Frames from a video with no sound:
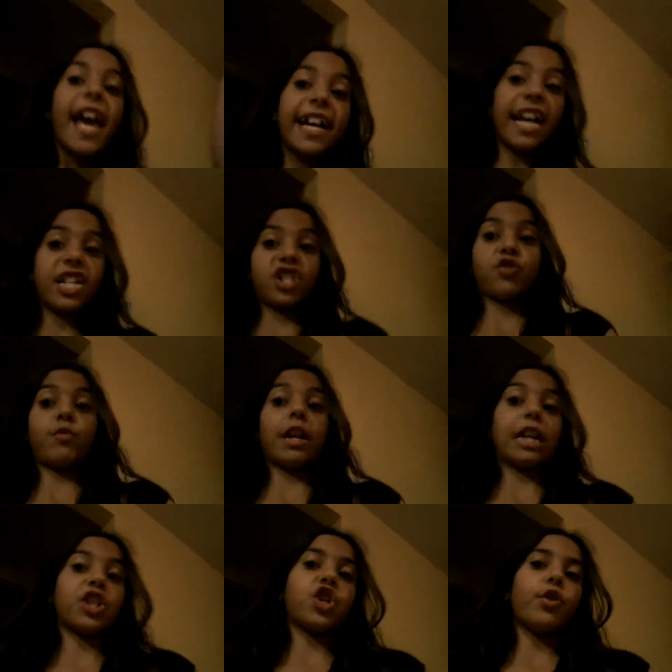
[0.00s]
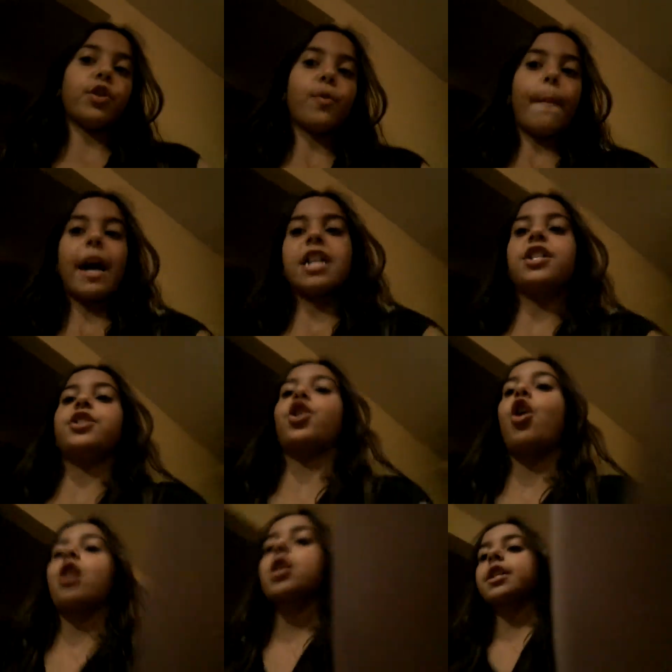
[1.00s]
Hey guys, just wanted to show you my
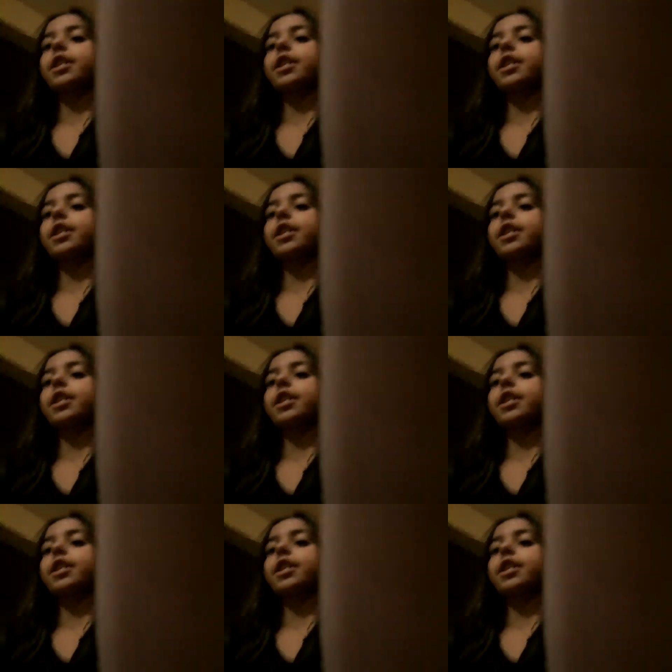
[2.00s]
dog,